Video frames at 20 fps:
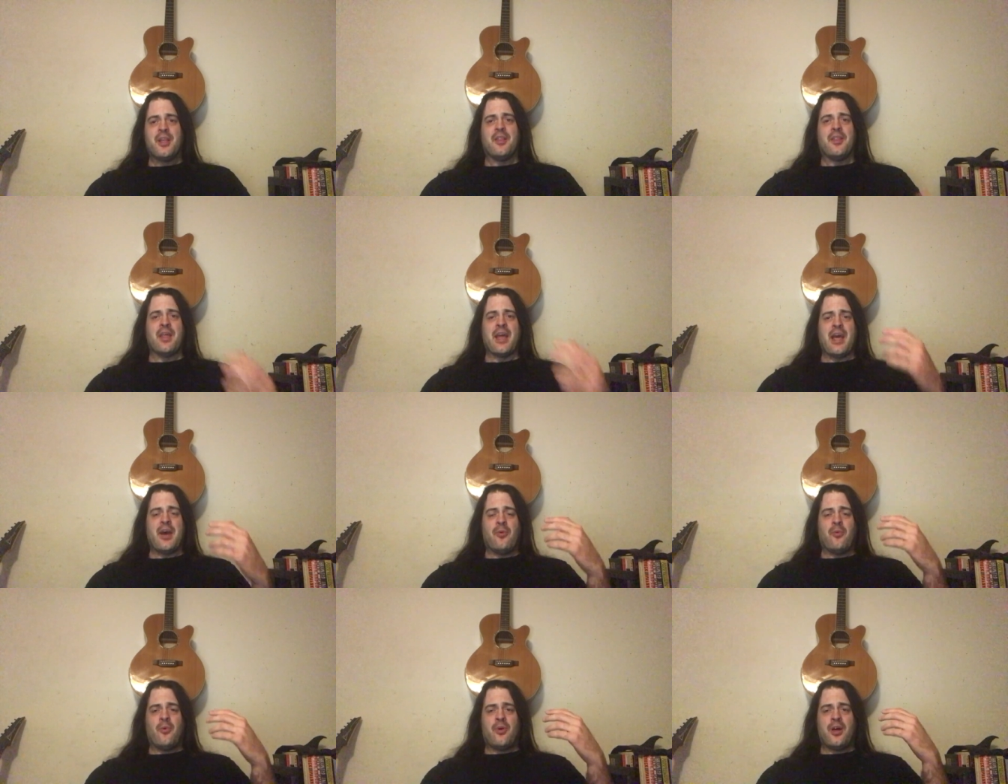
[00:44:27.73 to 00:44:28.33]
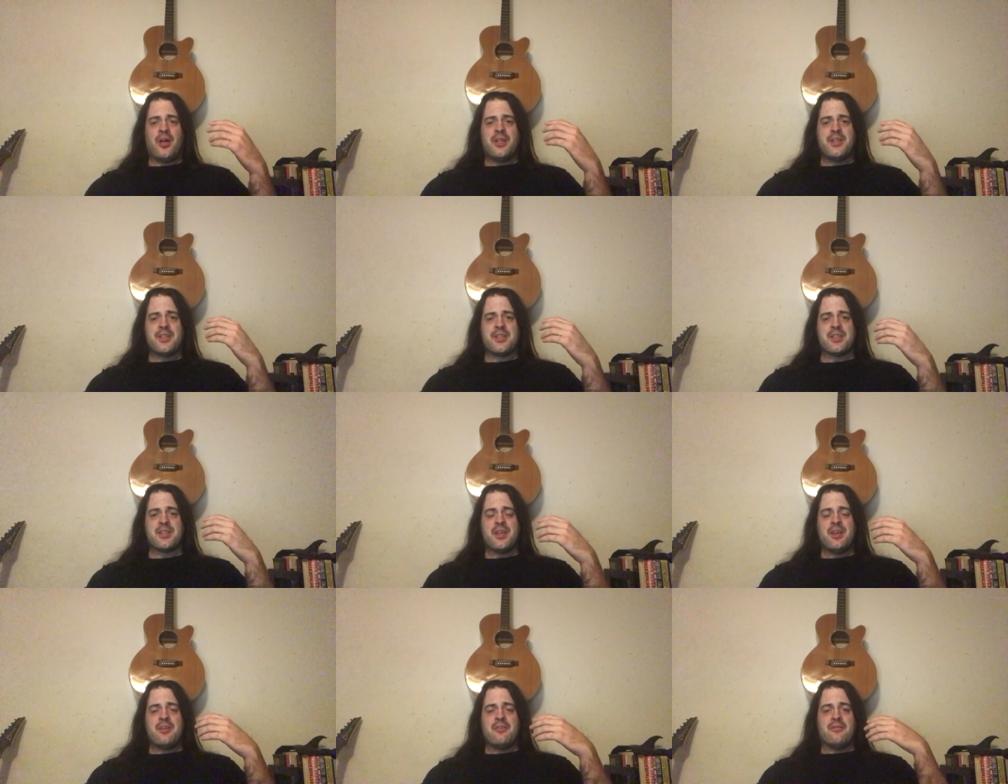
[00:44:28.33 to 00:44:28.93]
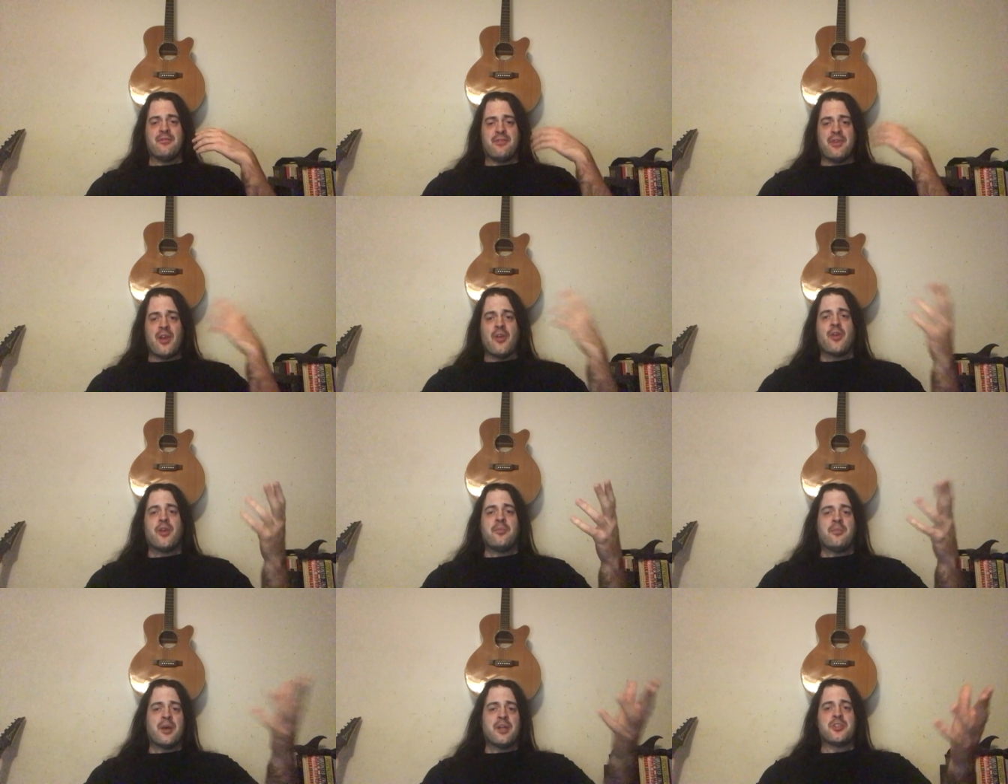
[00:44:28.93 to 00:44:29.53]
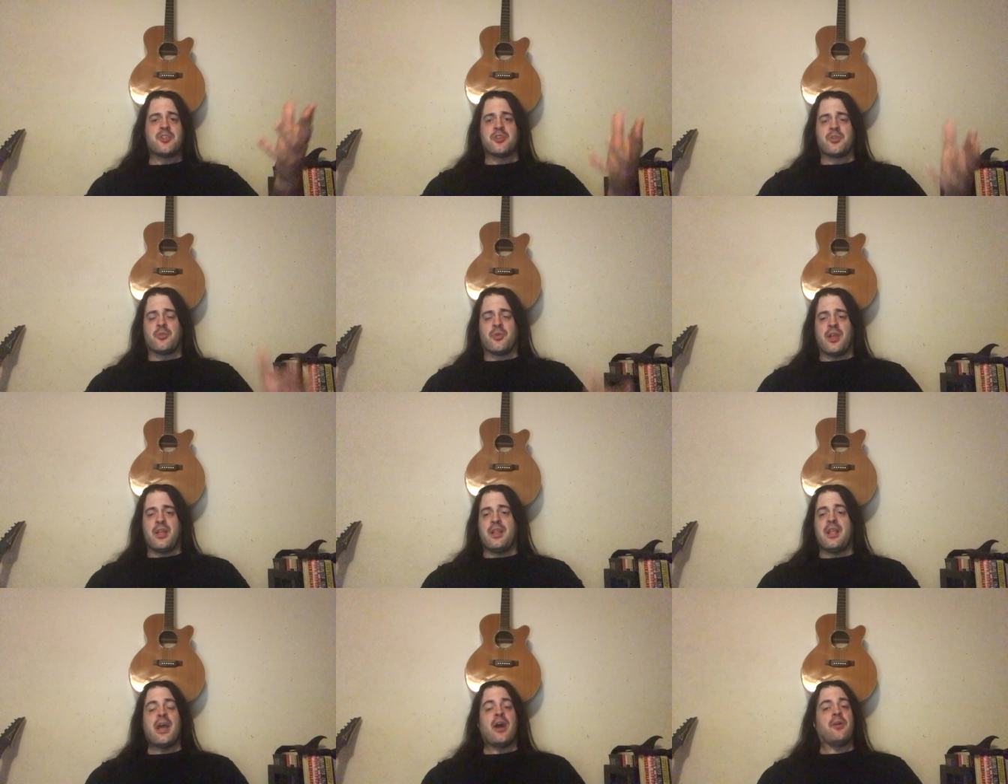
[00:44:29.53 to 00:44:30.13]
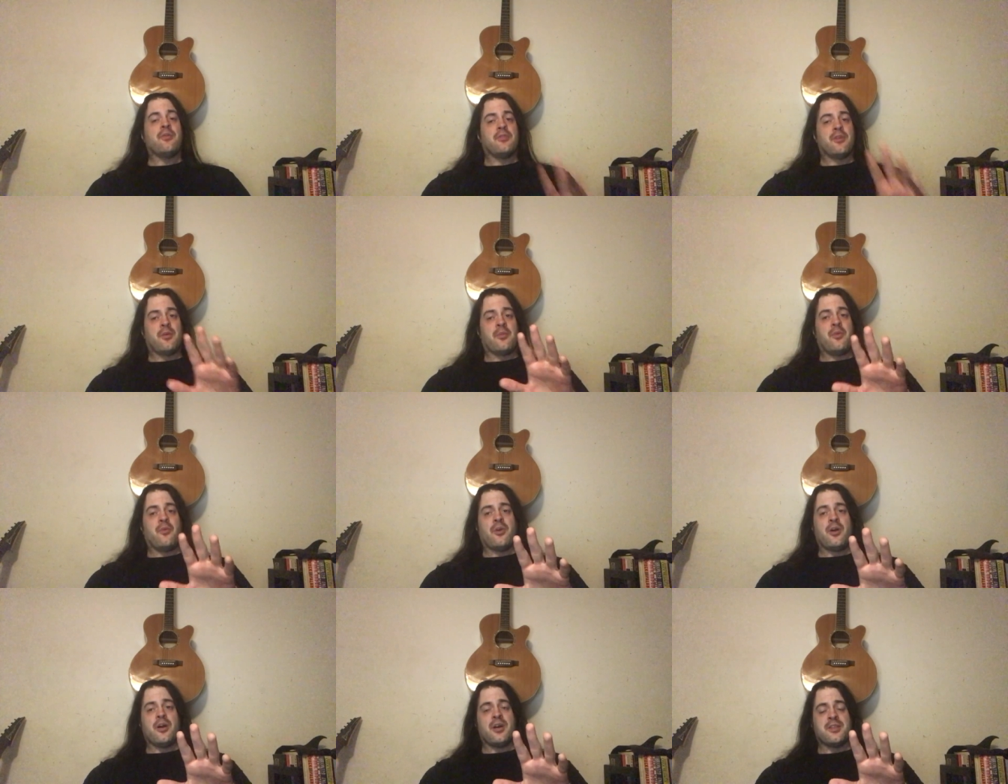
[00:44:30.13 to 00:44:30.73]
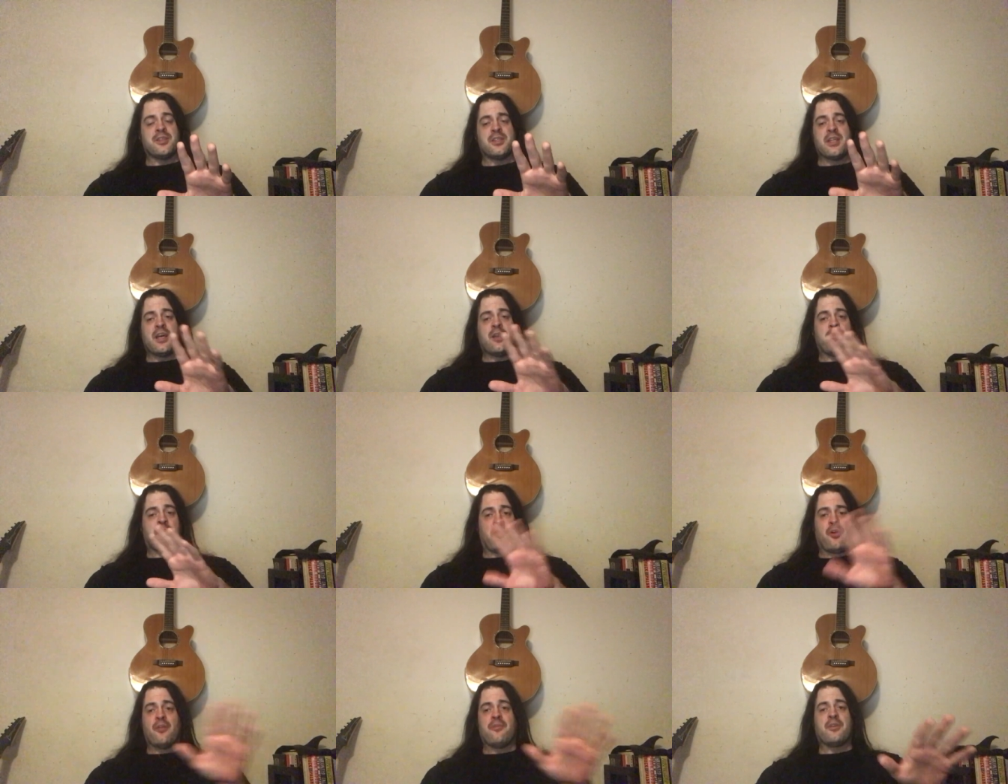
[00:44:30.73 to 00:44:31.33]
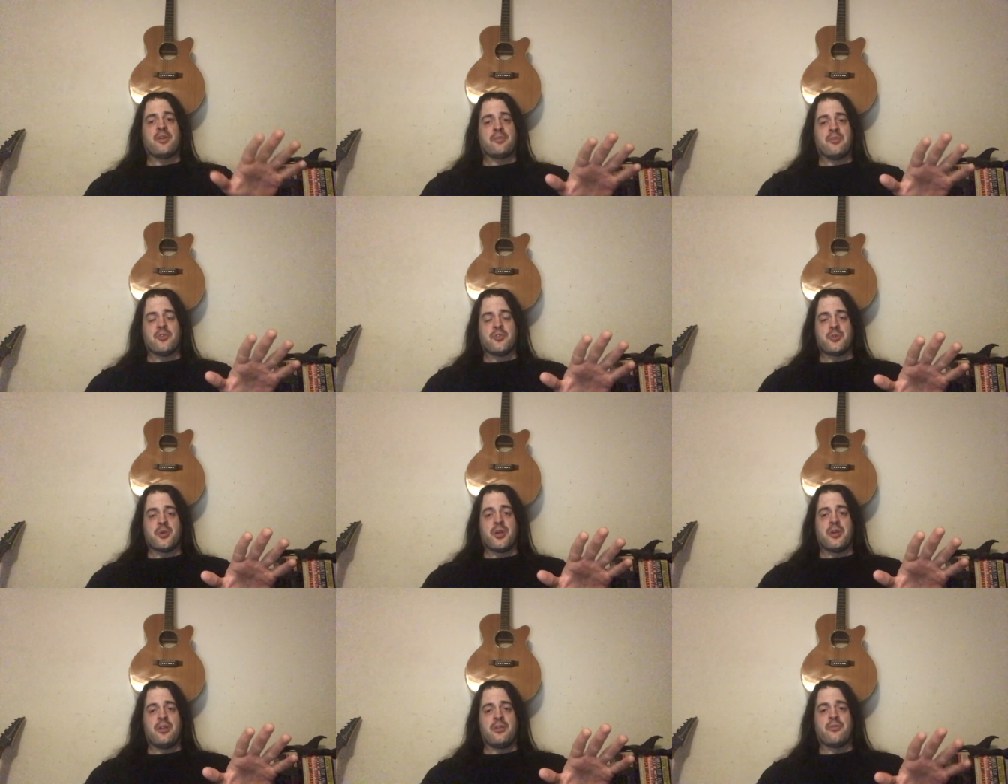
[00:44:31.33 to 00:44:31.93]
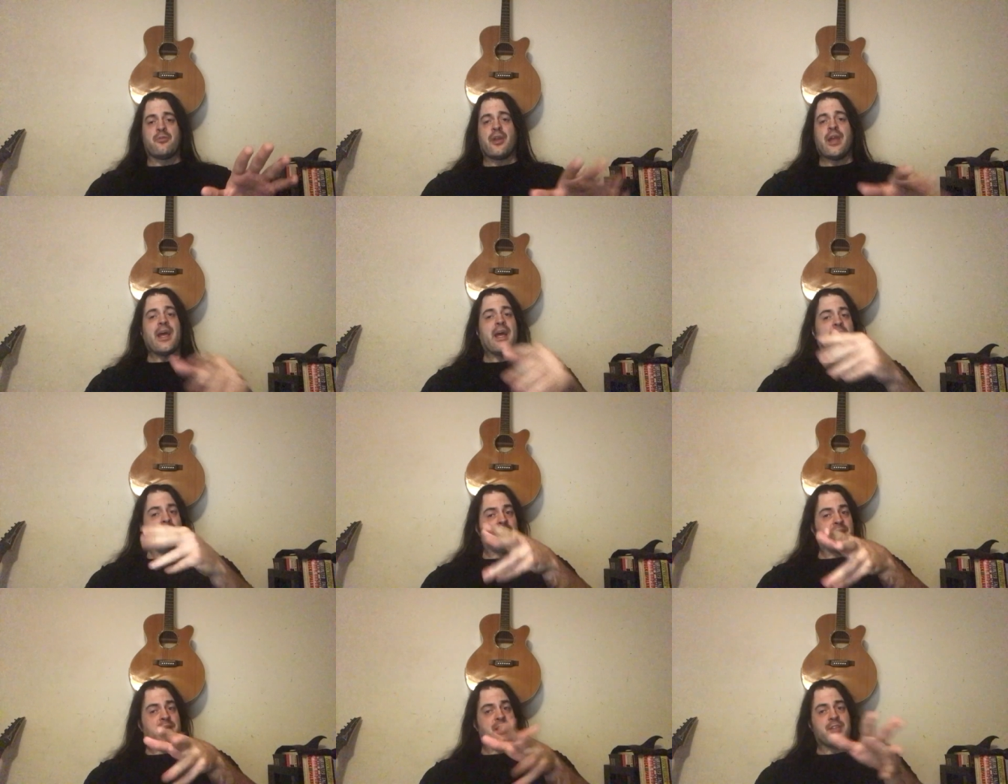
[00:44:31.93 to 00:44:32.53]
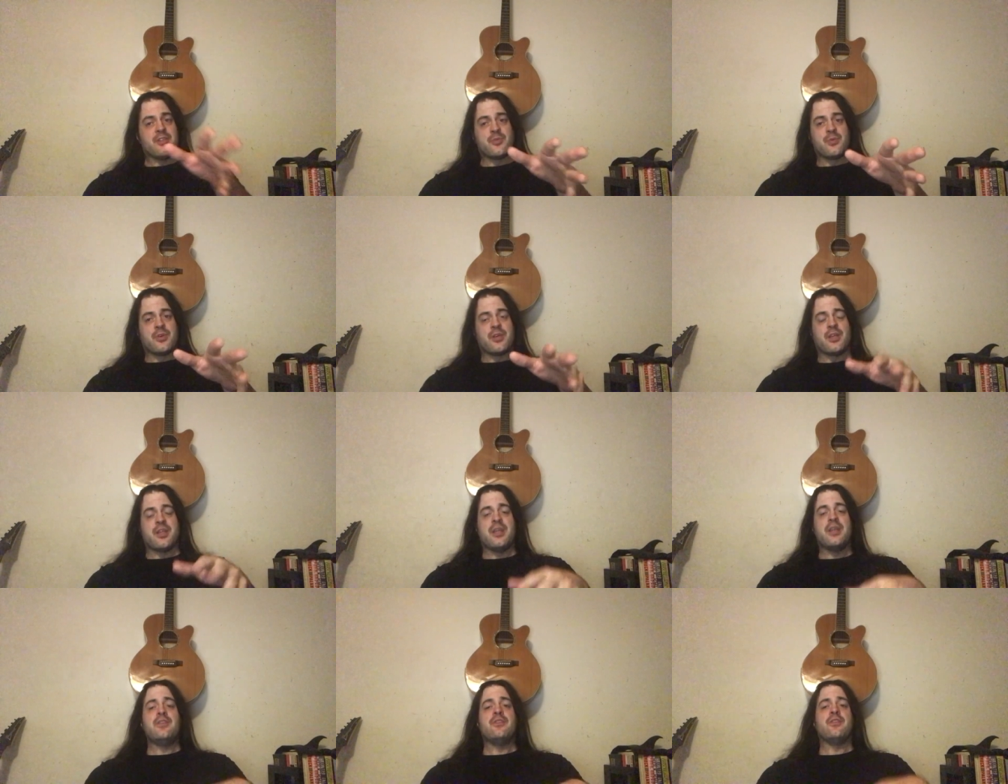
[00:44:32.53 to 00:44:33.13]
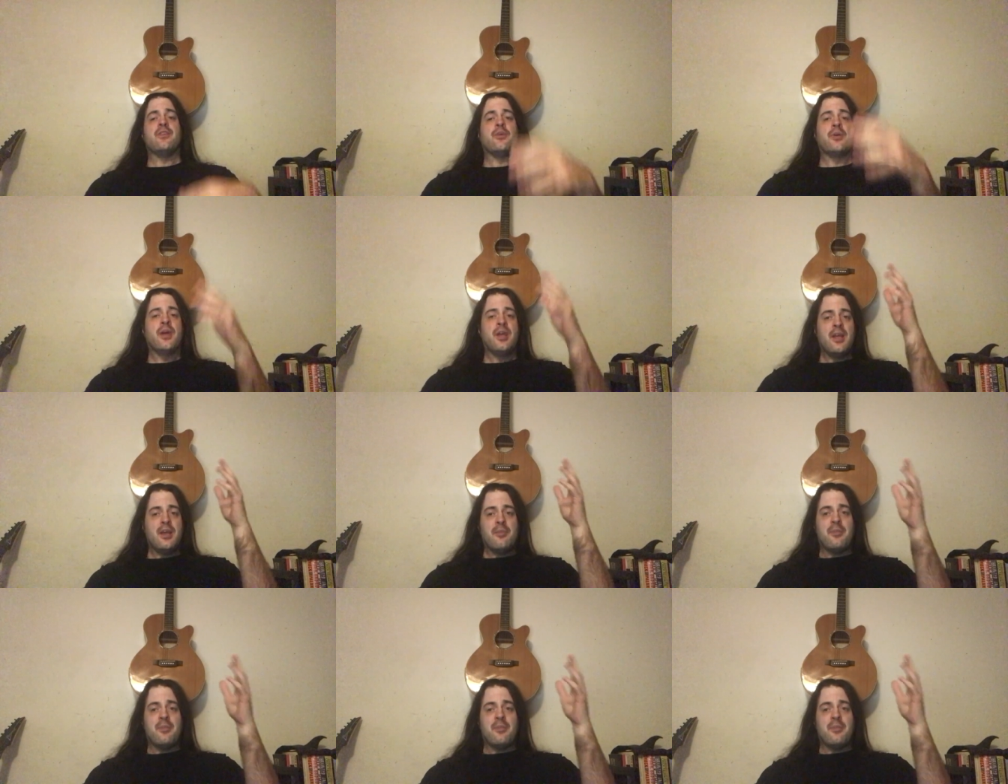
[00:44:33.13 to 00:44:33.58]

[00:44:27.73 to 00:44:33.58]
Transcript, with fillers: That was very much the re now don't get me wrong it's not a perfect portrayal of reality as we'll get into